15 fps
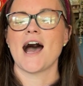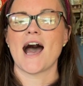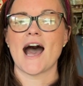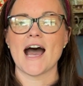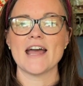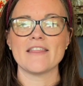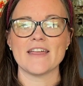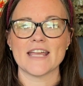
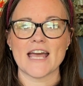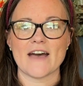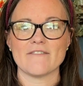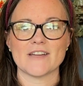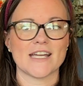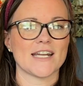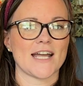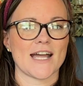I think
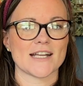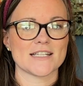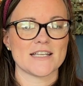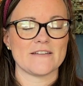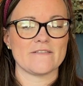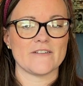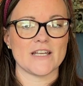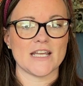having an
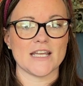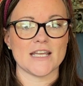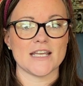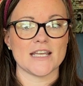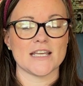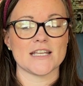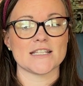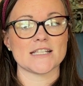
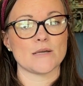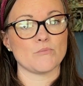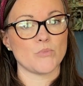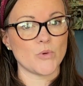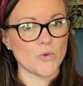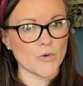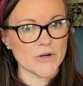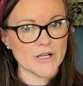activity is
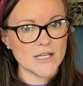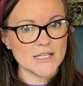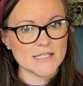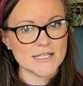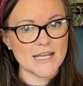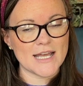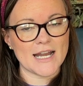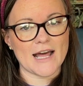important,
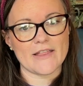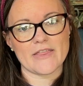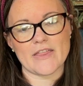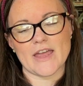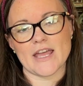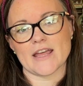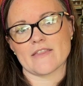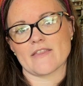and I
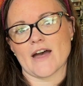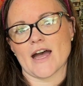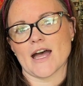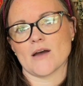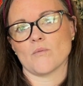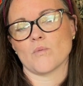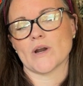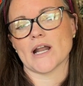think
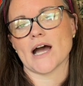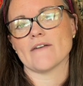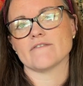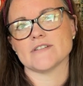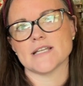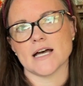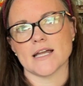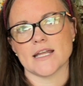that when I've
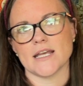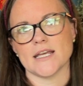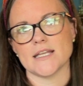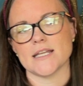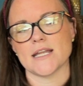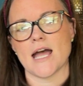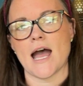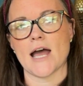done it
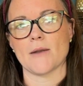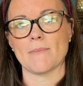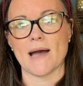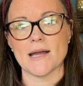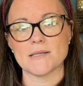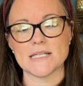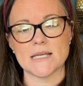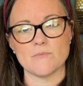at
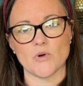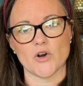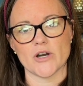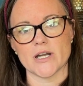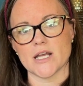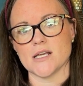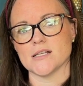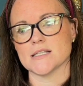my tea
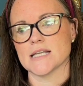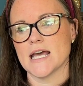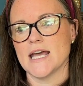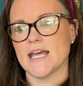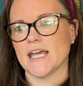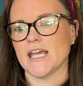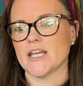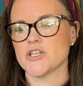parties,
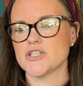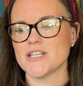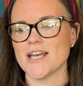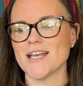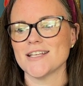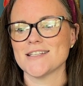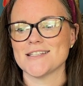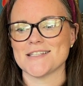it just